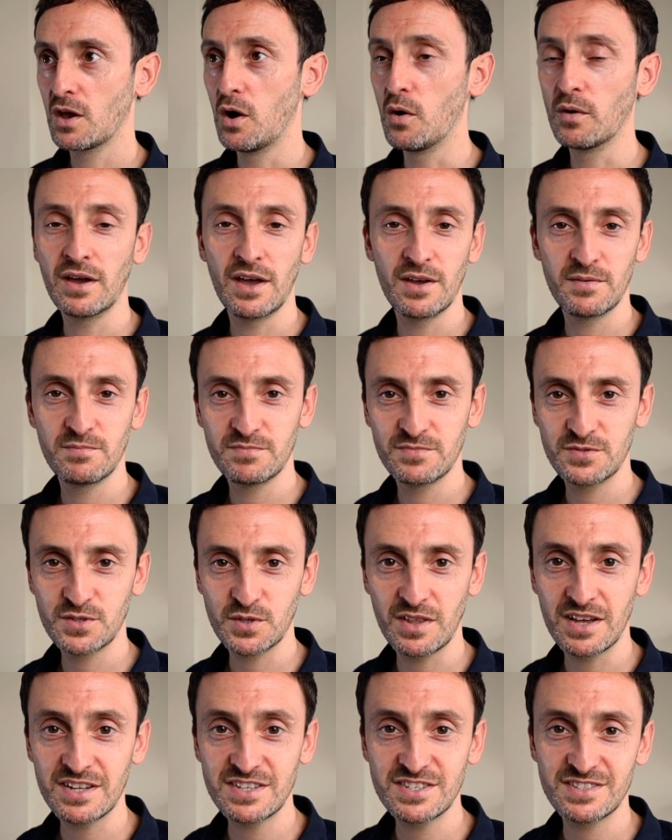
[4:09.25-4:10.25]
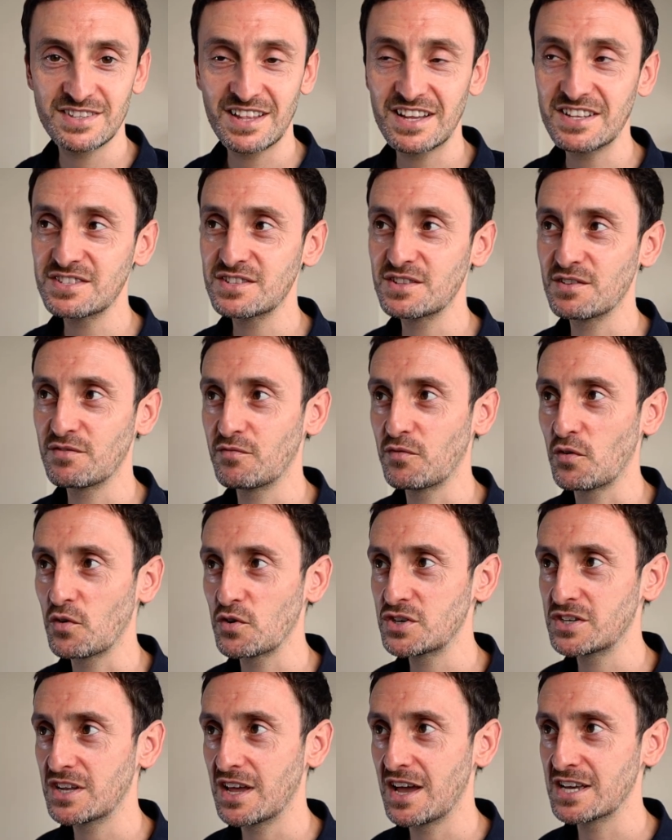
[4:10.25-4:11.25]
Okay, so that's the
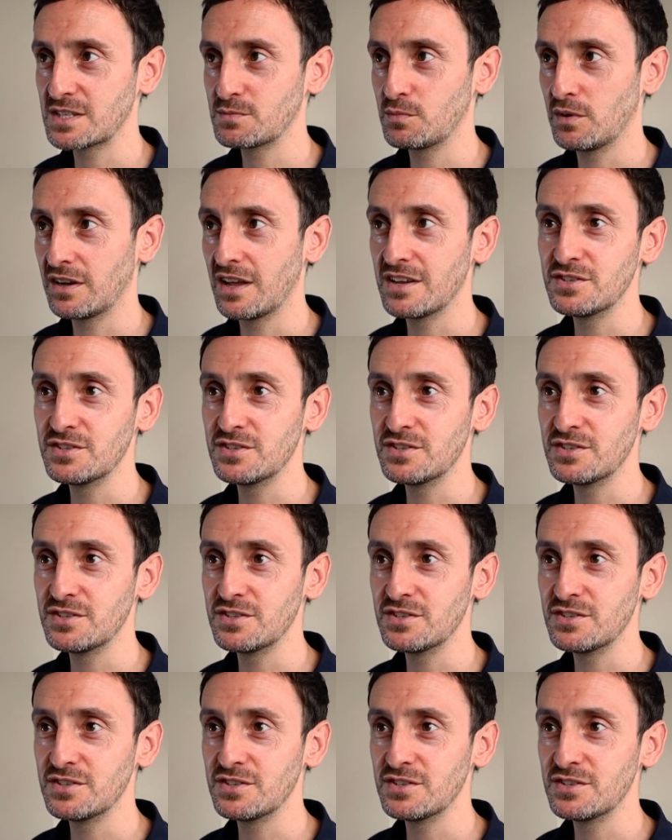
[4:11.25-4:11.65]
first exploit.